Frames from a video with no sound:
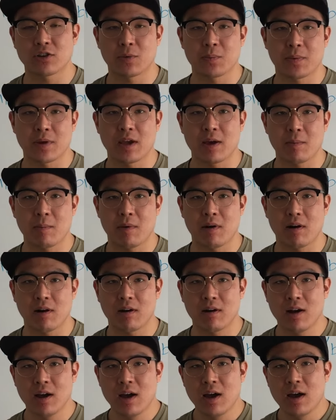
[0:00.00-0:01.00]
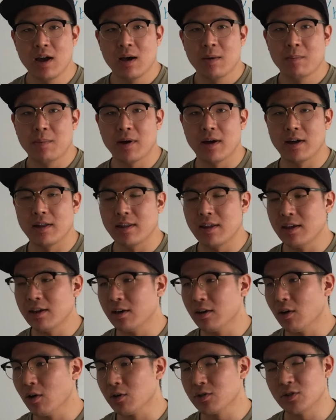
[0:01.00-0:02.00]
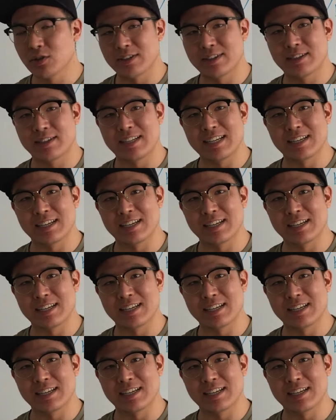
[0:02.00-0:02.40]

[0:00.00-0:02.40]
your BMR, but it'll also